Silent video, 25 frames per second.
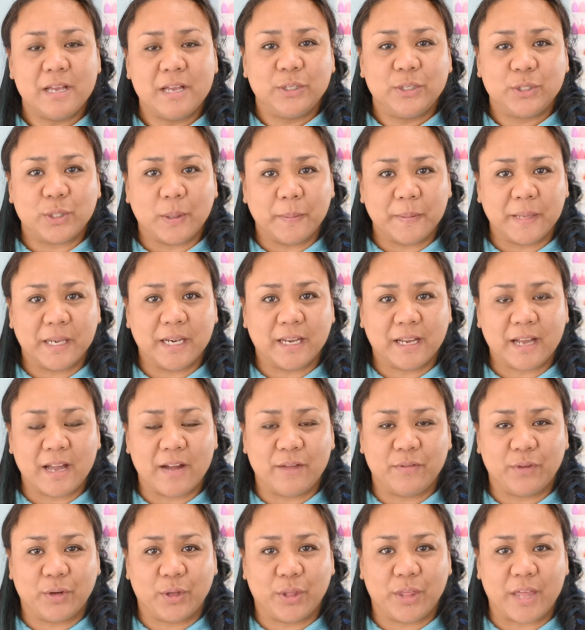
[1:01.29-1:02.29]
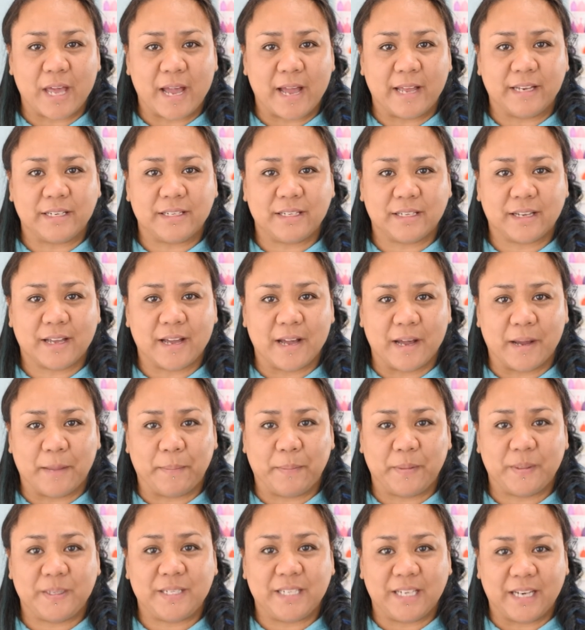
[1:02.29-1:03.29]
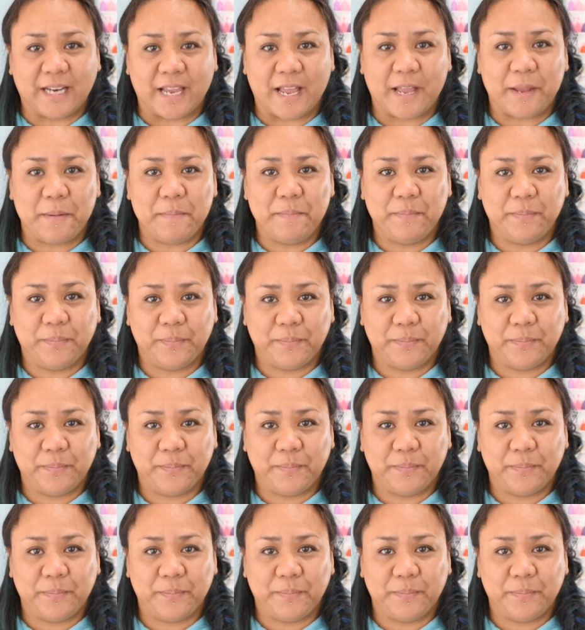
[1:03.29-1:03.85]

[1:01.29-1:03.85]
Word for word: so I'm going to cover that cup today.